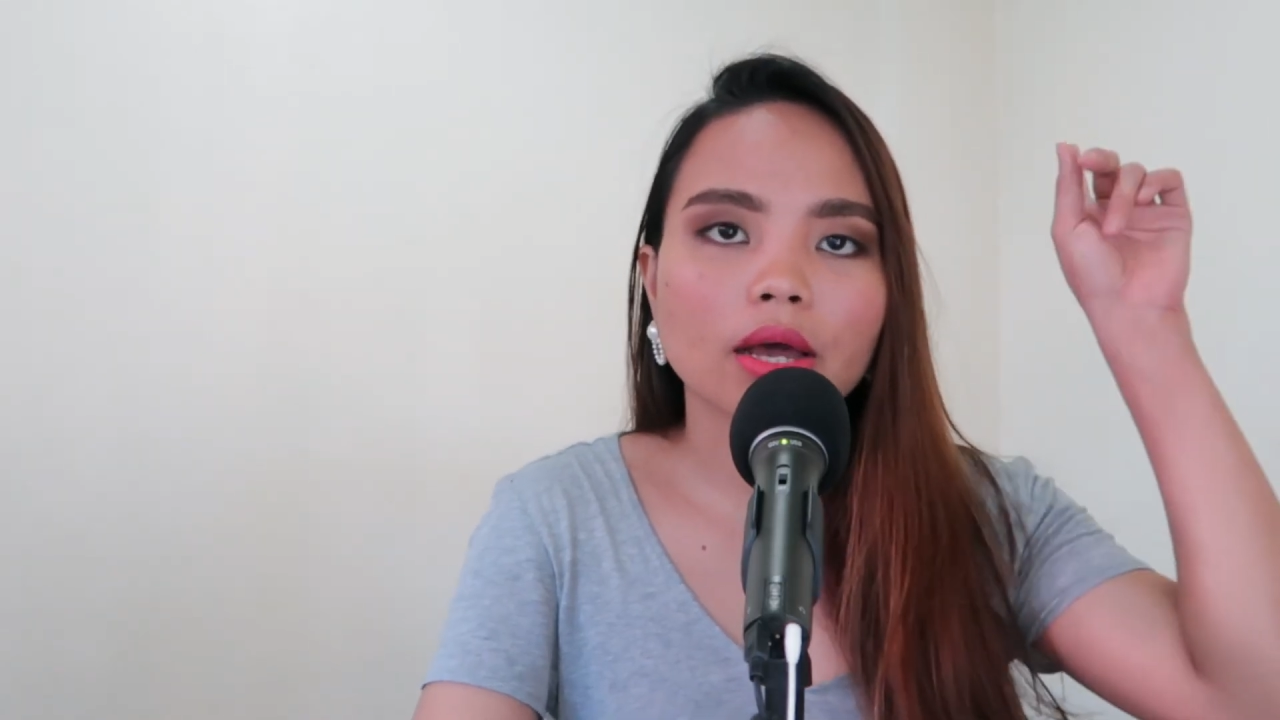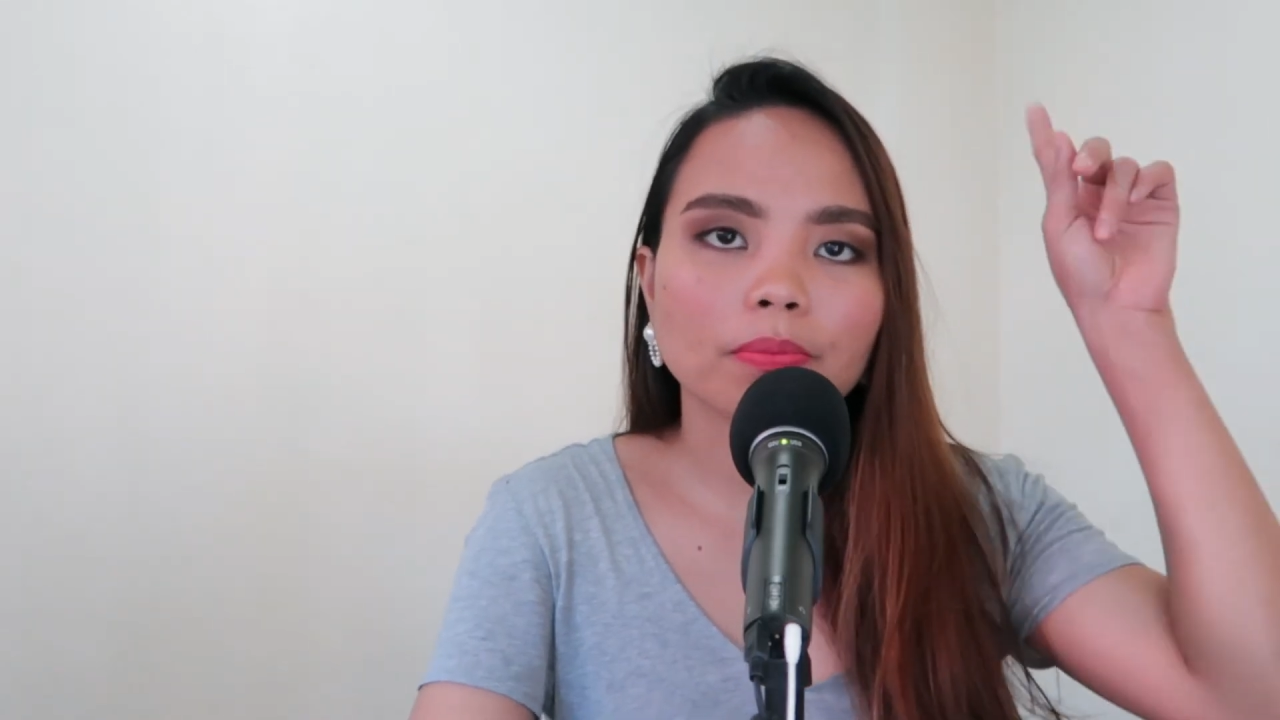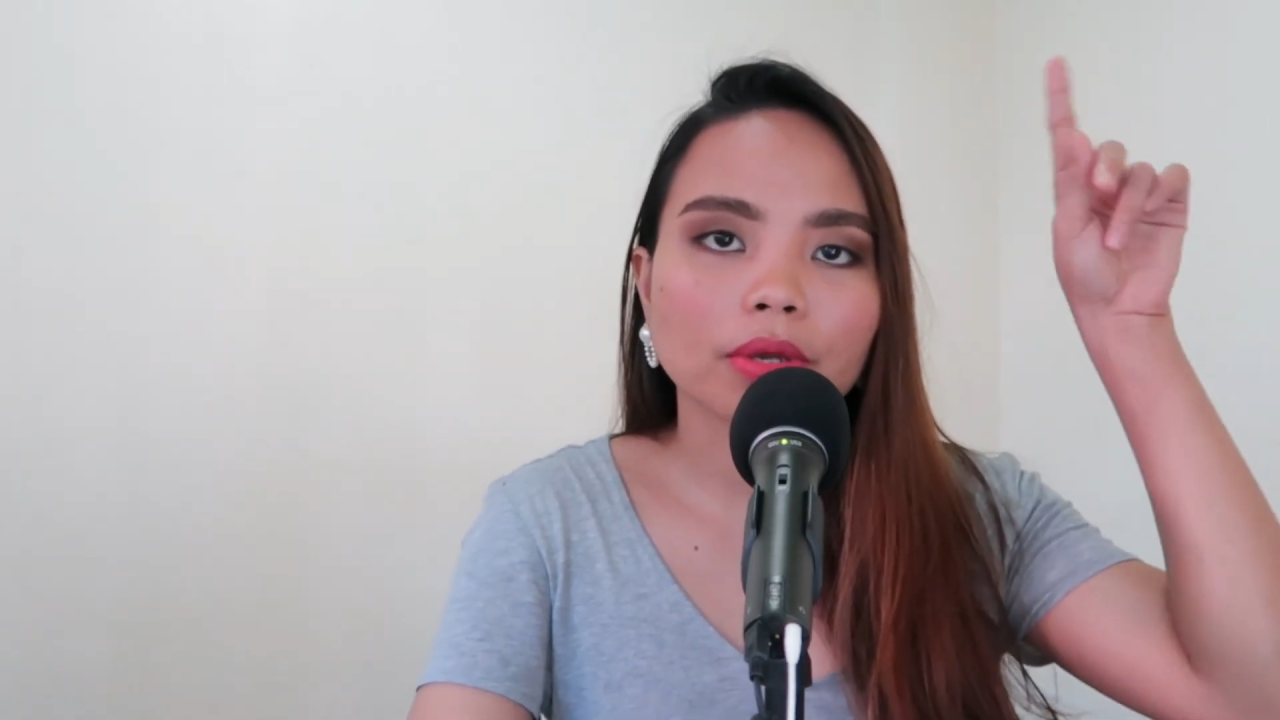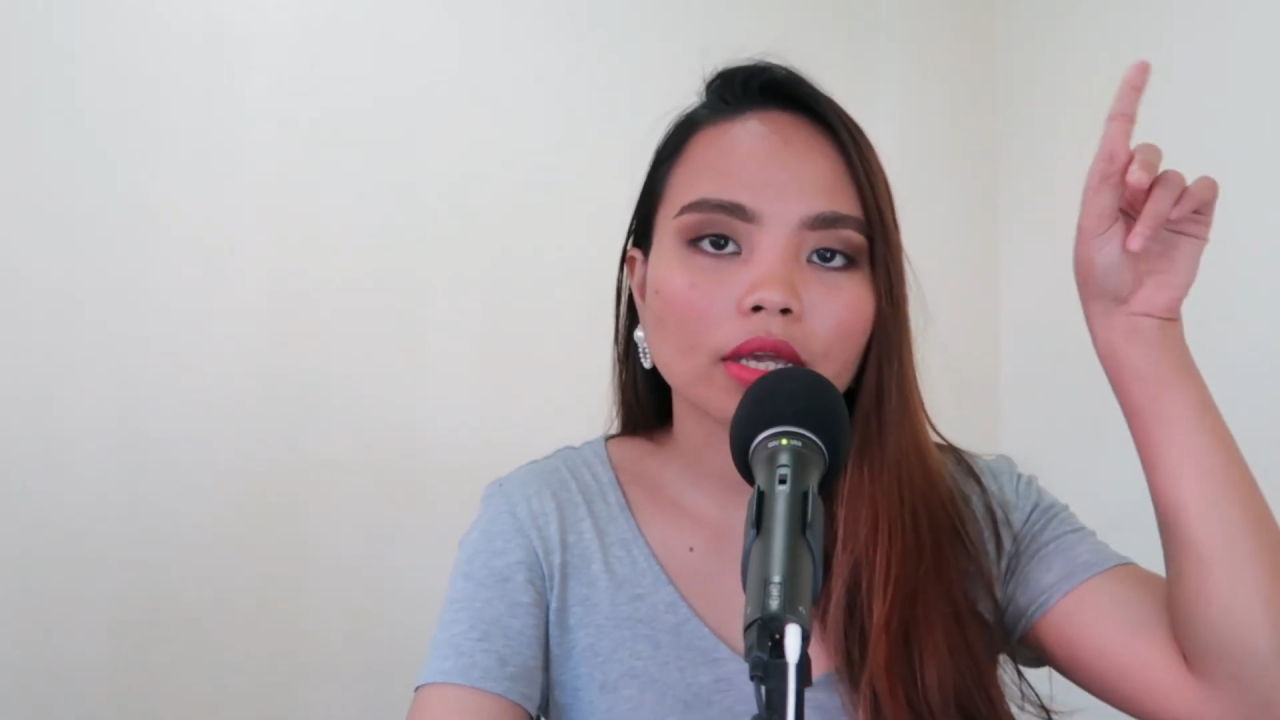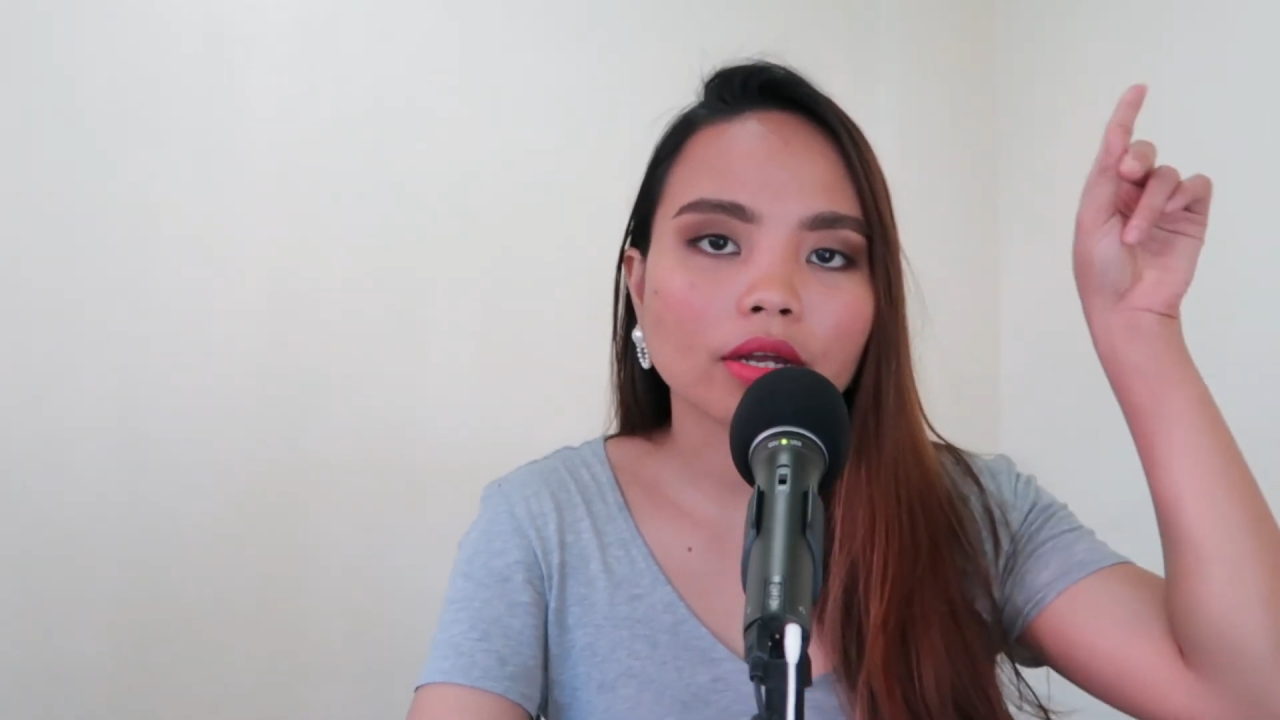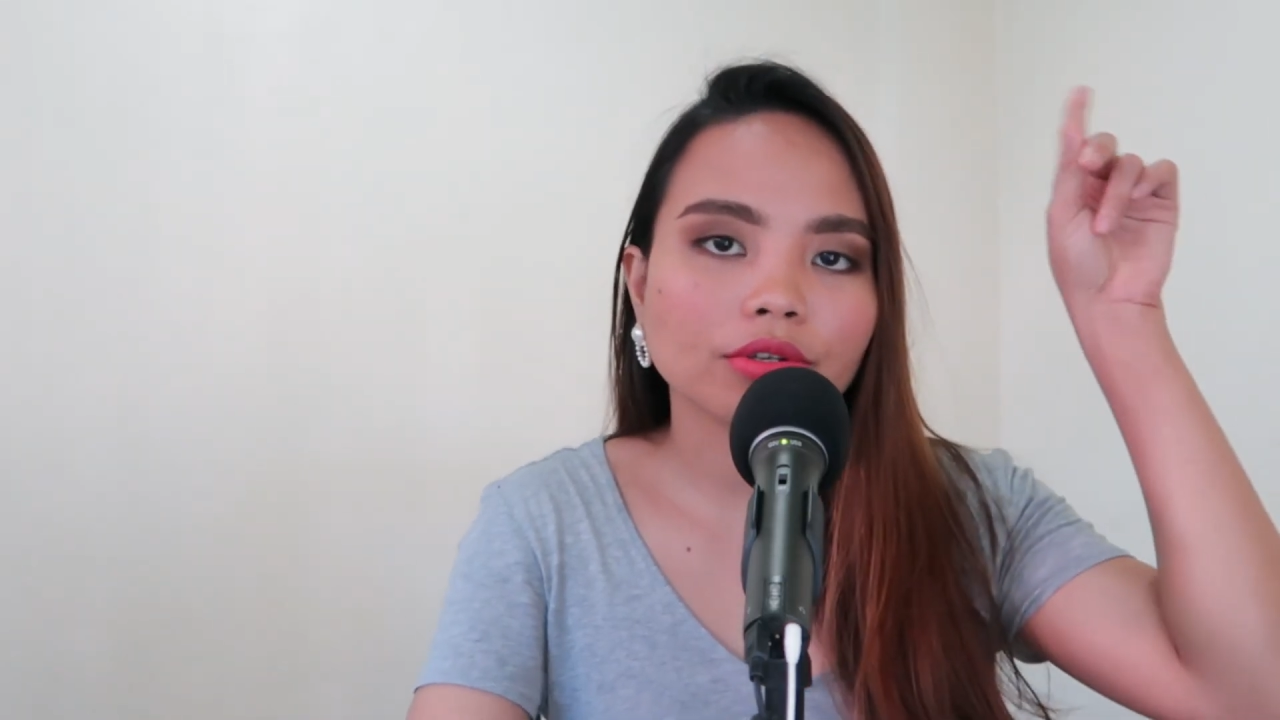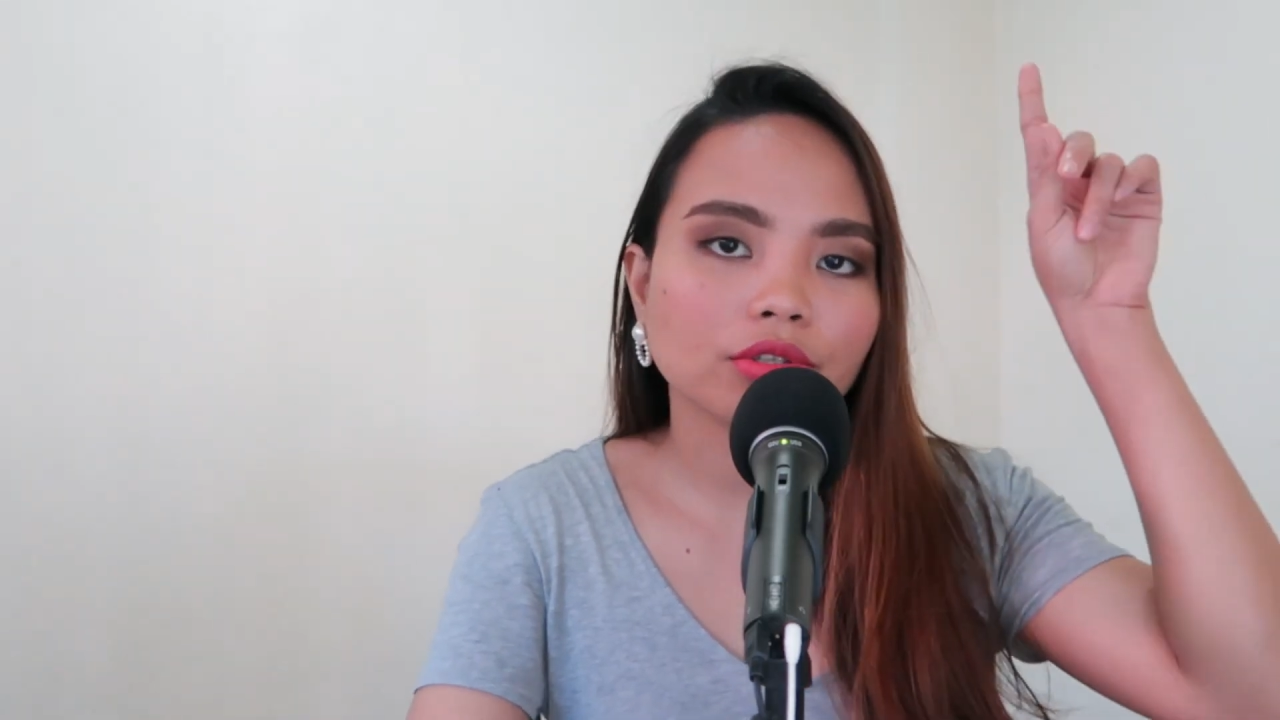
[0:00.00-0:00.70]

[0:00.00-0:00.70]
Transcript: up here